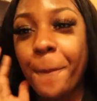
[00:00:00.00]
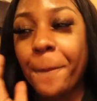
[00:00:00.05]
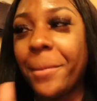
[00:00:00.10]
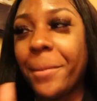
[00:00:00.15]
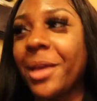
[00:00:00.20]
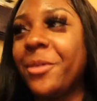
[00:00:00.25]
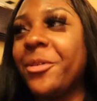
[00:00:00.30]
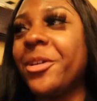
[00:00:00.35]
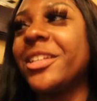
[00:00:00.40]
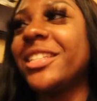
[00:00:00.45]

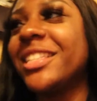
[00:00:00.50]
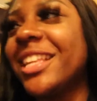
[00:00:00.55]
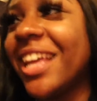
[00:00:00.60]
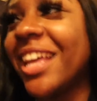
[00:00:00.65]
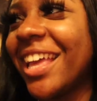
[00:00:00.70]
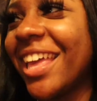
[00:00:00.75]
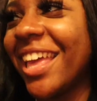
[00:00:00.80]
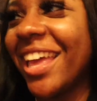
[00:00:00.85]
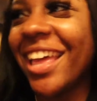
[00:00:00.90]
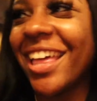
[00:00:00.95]
He looks
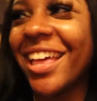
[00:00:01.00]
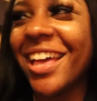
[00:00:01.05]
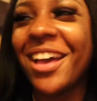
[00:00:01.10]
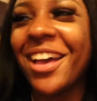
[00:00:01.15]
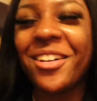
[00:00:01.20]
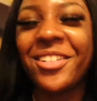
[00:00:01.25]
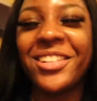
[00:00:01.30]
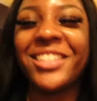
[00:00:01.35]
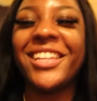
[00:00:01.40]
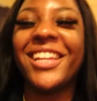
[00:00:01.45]
like he can't
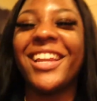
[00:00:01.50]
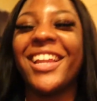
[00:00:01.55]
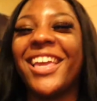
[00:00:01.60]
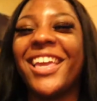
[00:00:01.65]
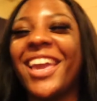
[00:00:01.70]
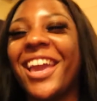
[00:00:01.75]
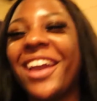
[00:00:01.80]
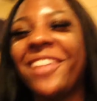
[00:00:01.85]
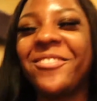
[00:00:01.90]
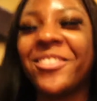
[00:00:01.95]
come to the
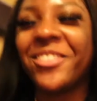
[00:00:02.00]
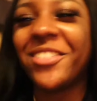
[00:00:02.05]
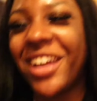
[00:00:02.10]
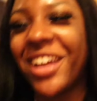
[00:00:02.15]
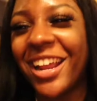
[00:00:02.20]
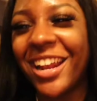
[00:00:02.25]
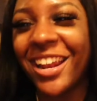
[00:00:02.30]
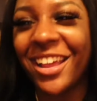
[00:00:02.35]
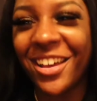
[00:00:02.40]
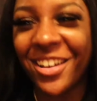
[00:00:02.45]
camera
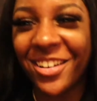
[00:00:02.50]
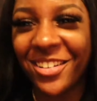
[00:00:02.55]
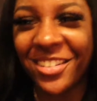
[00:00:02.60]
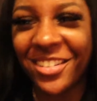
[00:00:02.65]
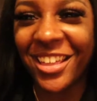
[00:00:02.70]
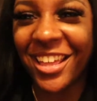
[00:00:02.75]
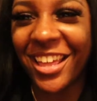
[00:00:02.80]
right now.